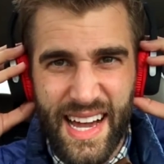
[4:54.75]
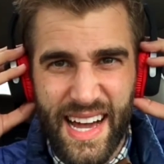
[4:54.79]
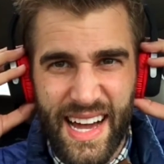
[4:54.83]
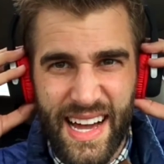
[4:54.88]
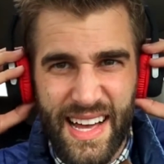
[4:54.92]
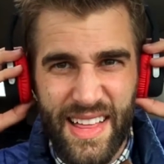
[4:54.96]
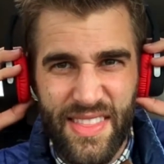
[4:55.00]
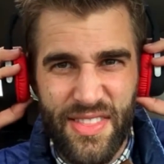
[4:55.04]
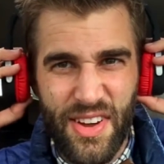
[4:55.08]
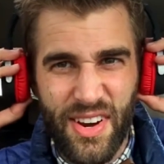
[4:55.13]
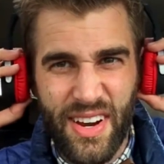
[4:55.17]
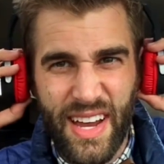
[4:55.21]

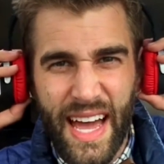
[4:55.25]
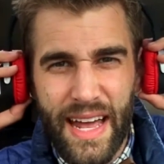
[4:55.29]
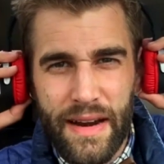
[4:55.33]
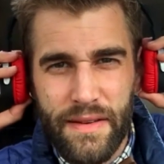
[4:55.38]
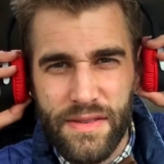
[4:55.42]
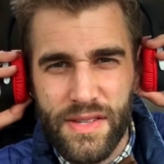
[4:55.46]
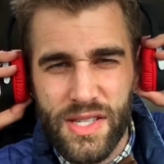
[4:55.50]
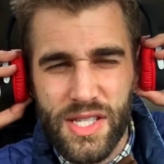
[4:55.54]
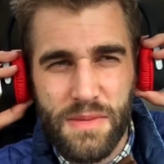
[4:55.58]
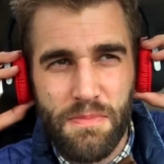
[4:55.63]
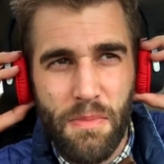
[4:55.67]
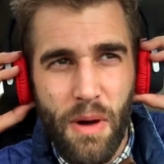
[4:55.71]
uh, they're kind
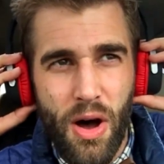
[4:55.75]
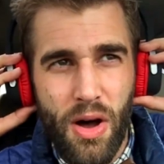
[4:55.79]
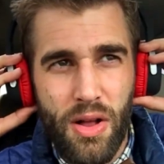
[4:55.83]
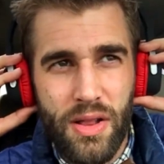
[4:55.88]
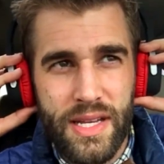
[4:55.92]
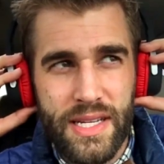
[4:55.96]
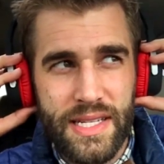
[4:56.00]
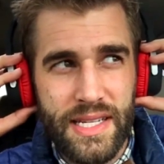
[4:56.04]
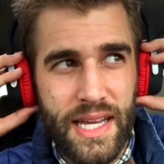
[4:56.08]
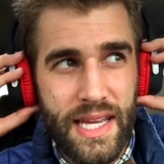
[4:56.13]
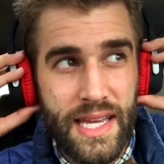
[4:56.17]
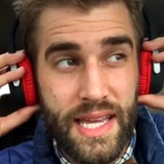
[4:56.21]
of small
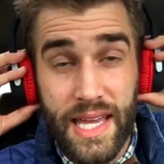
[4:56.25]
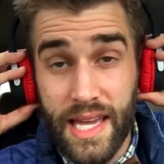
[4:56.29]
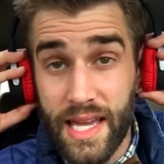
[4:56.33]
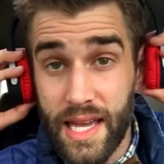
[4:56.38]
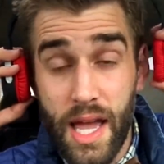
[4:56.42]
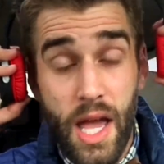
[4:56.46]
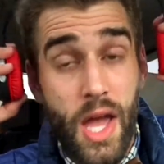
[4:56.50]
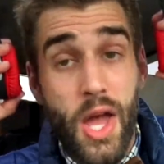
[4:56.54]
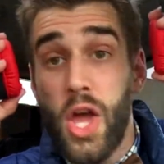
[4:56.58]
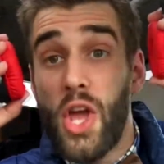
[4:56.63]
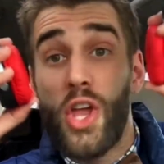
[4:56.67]
and dinky?